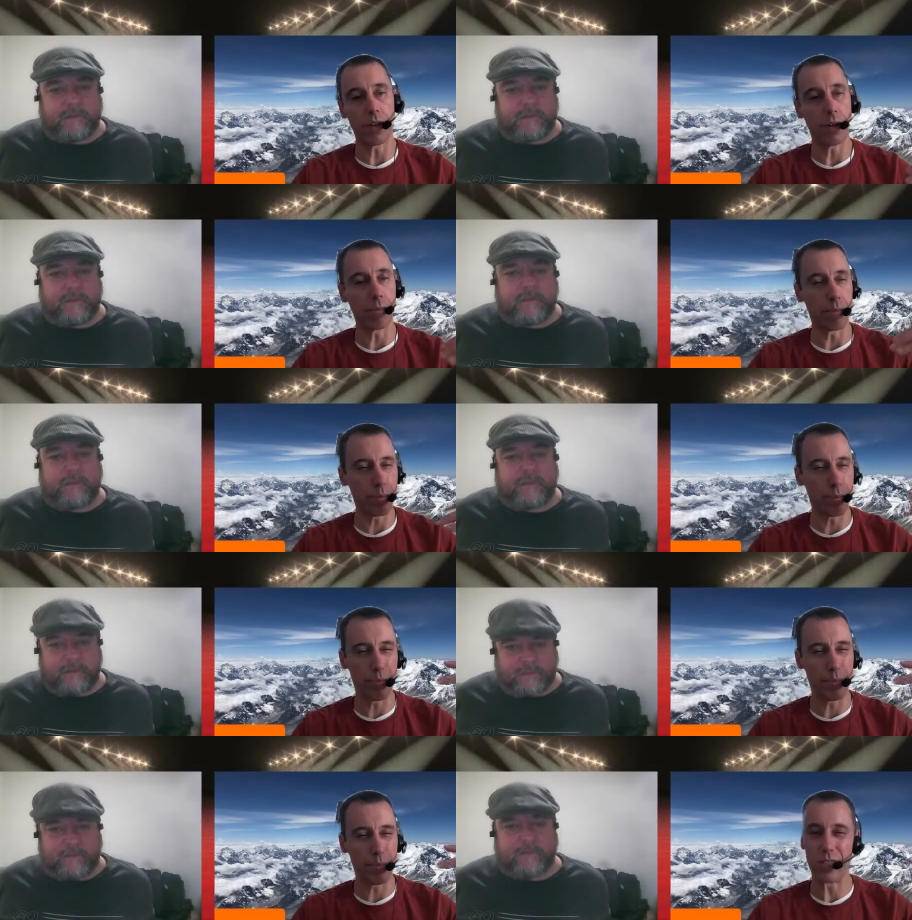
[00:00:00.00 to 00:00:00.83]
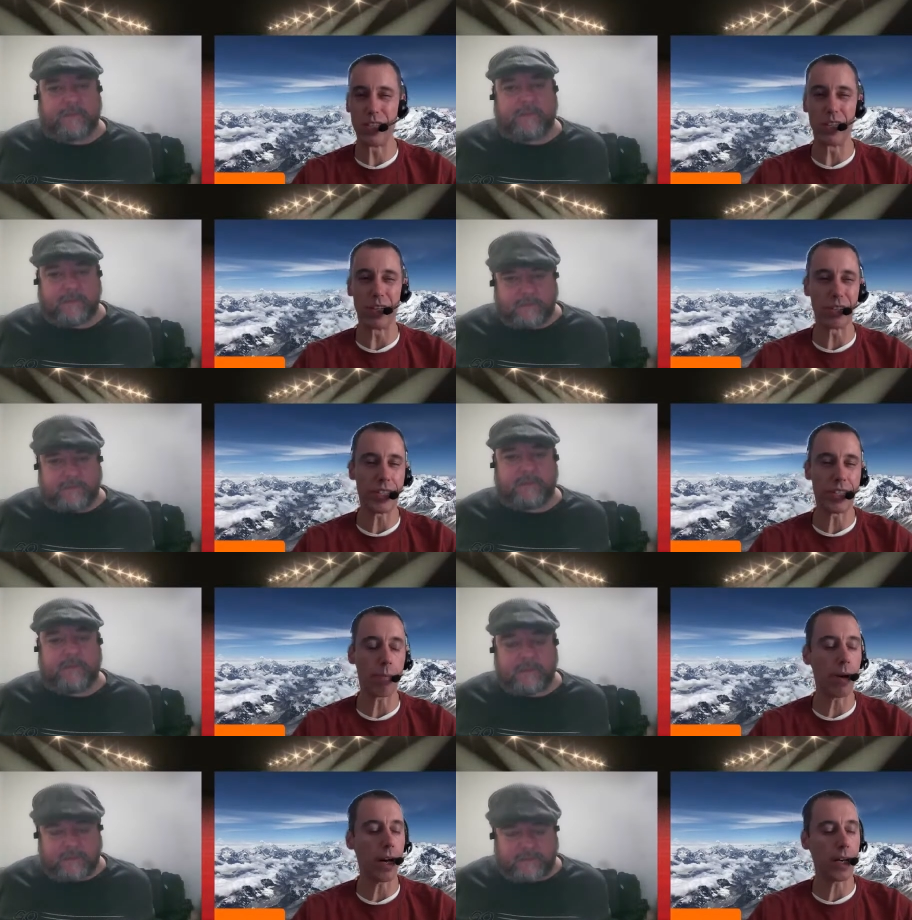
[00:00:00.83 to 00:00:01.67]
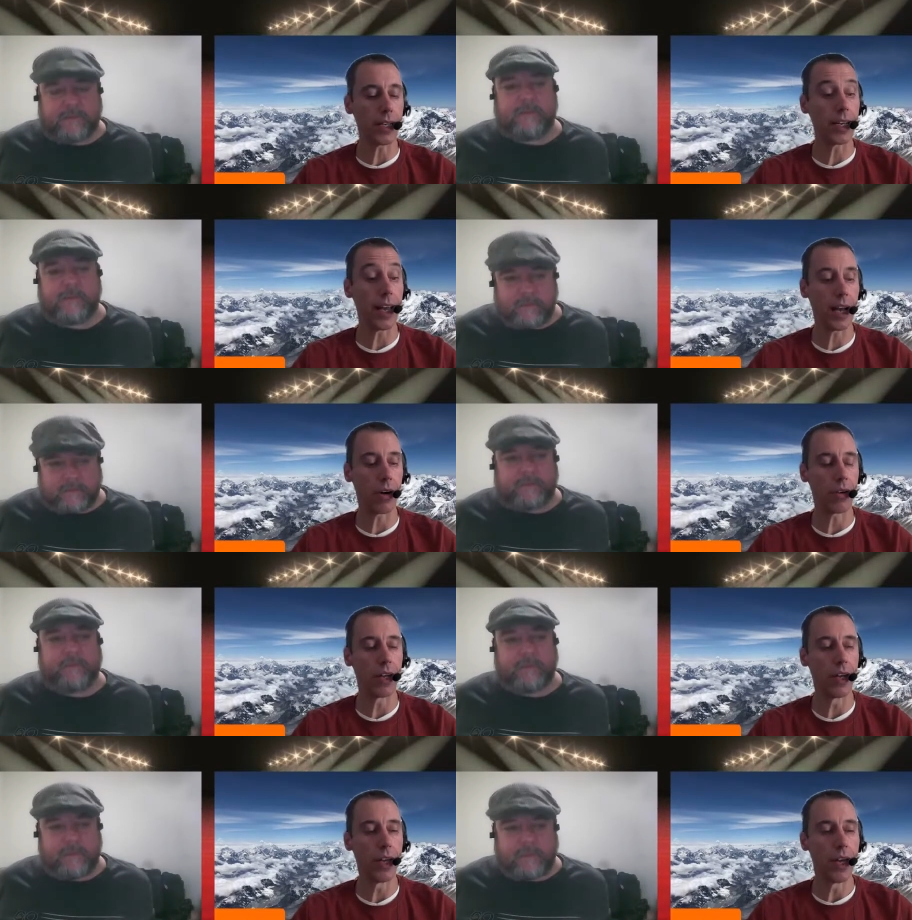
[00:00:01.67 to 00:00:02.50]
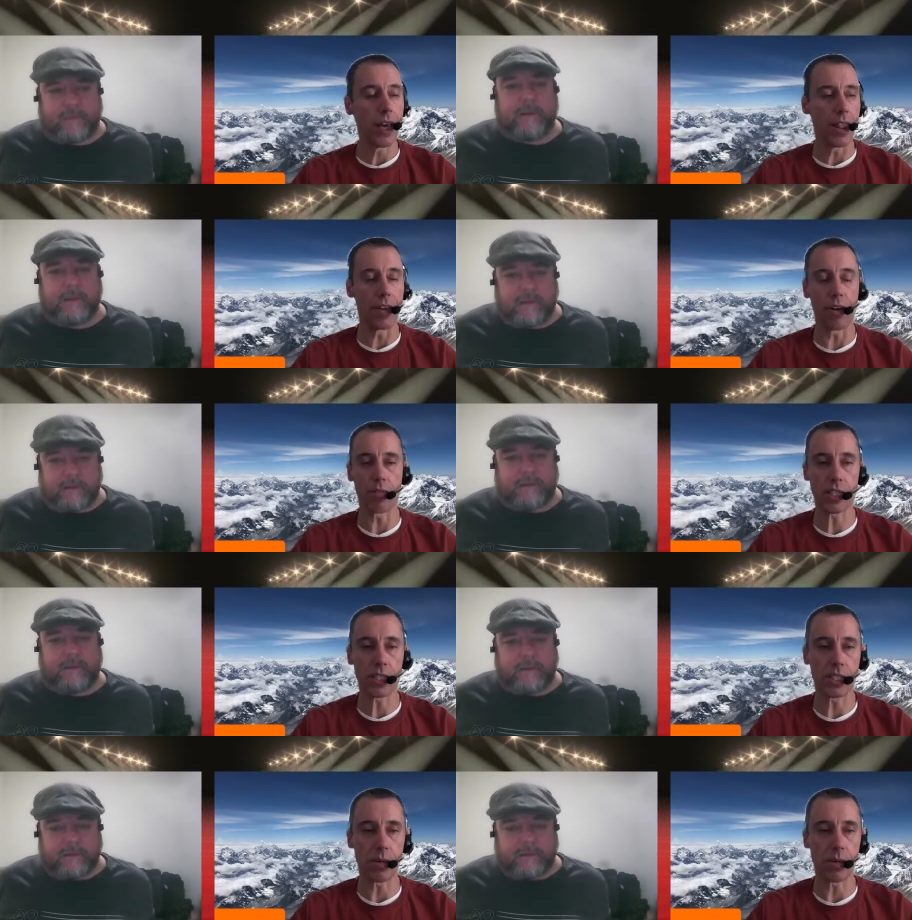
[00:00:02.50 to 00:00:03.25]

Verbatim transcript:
Speaker 1: you know tear your body down and then all of a sudden something happens